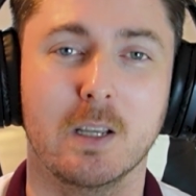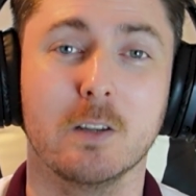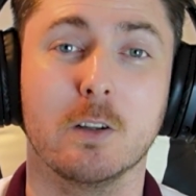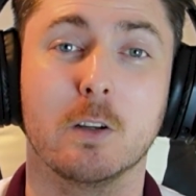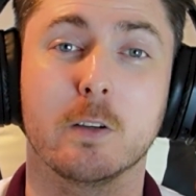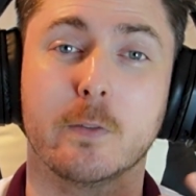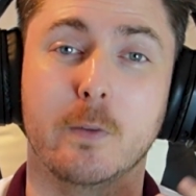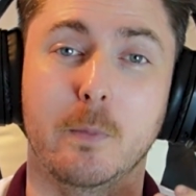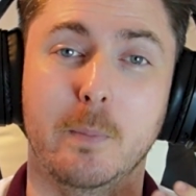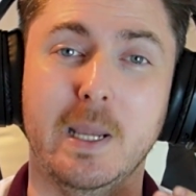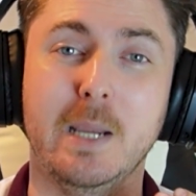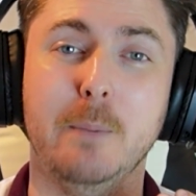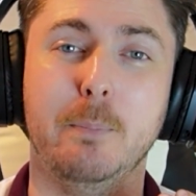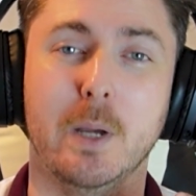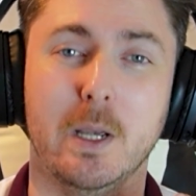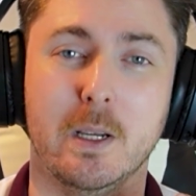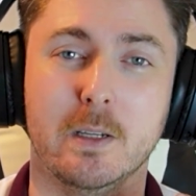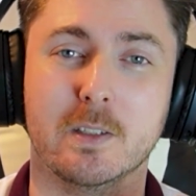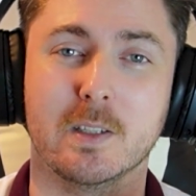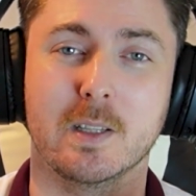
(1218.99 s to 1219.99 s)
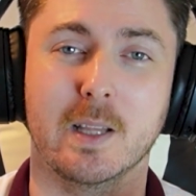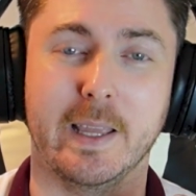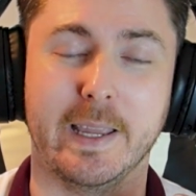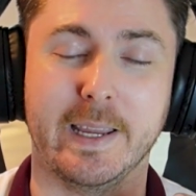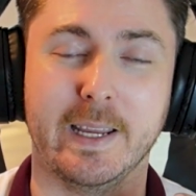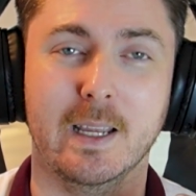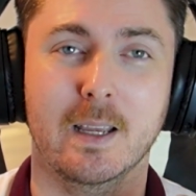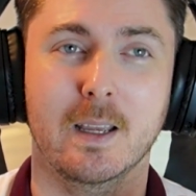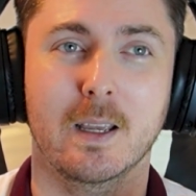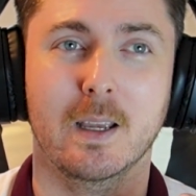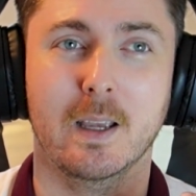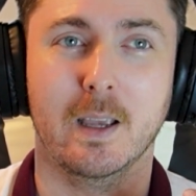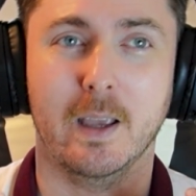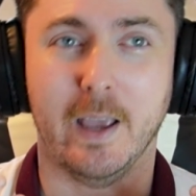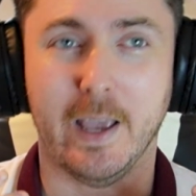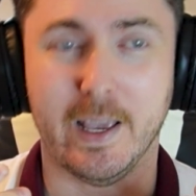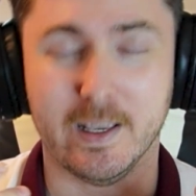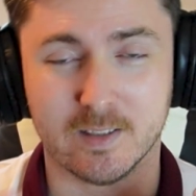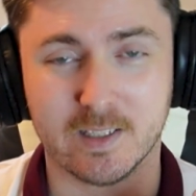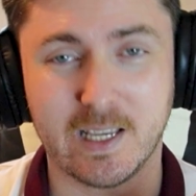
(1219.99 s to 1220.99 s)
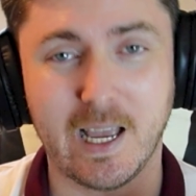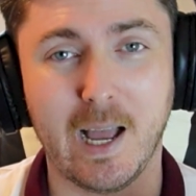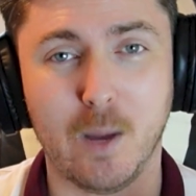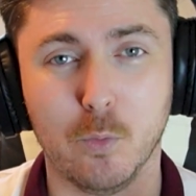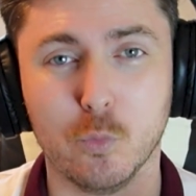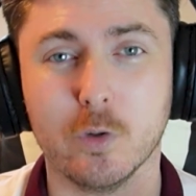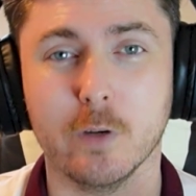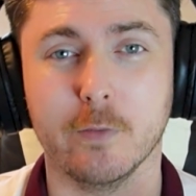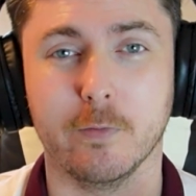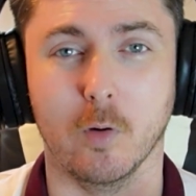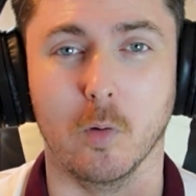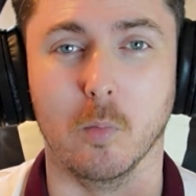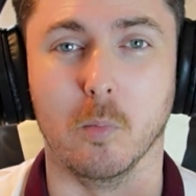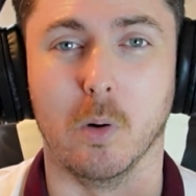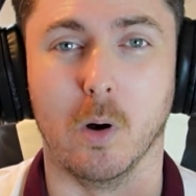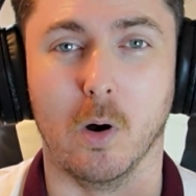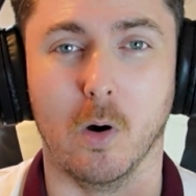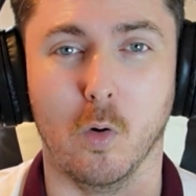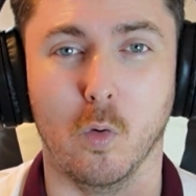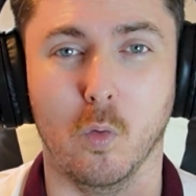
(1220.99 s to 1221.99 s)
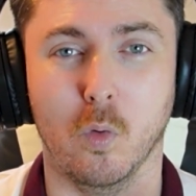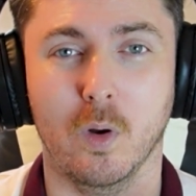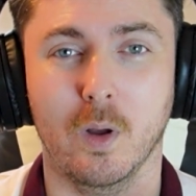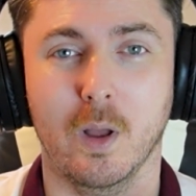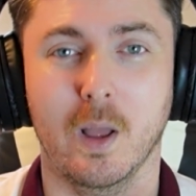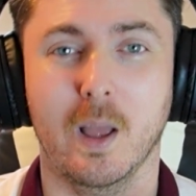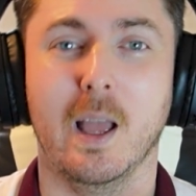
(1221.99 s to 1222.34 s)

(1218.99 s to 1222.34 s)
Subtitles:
Because for me personally, it's counter football